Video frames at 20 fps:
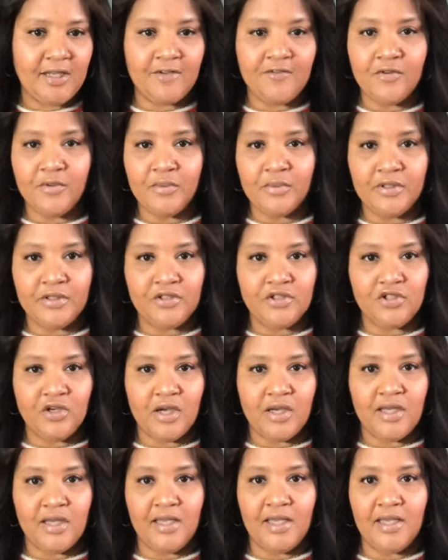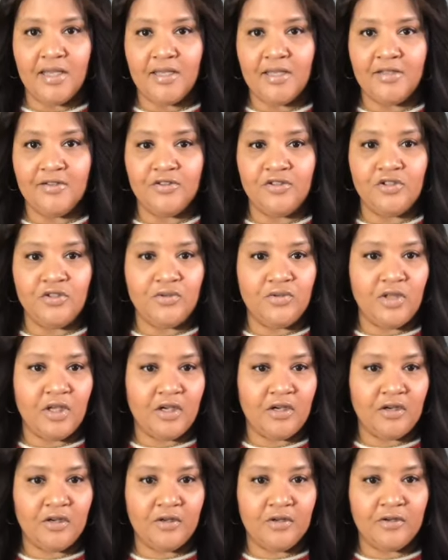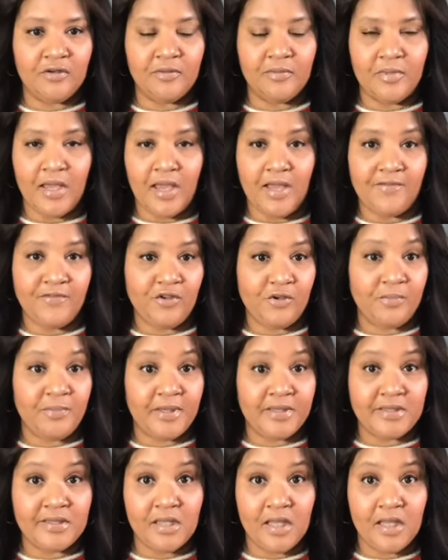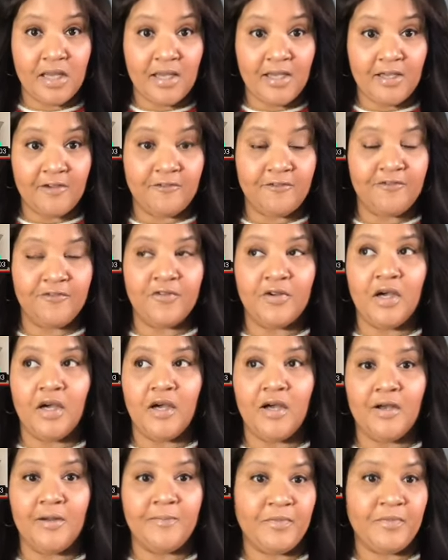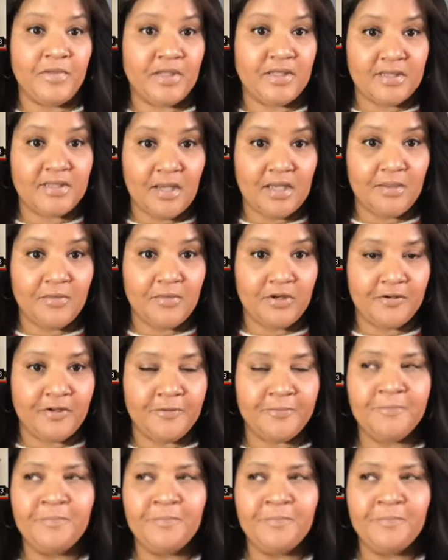Everyone is trying to get into their, have their best life um, this summer.